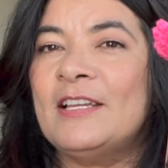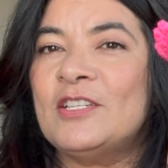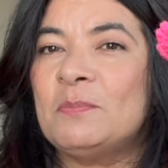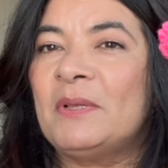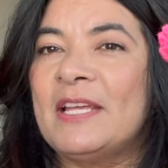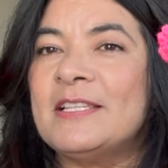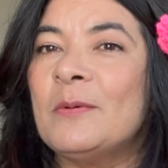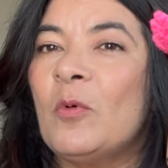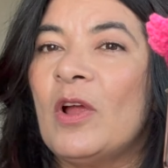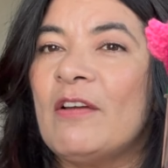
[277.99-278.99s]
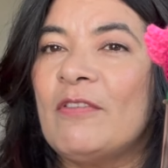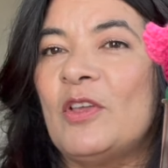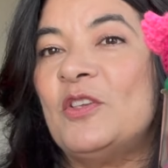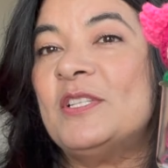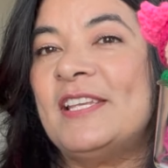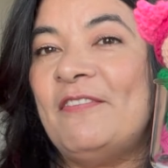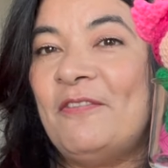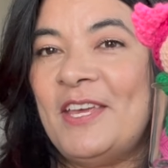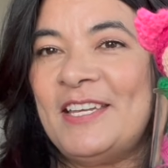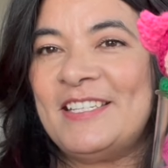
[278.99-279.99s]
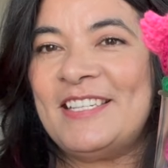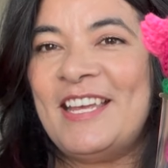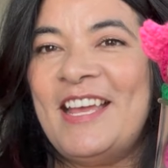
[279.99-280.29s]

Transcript: of just place them wherever you see fit.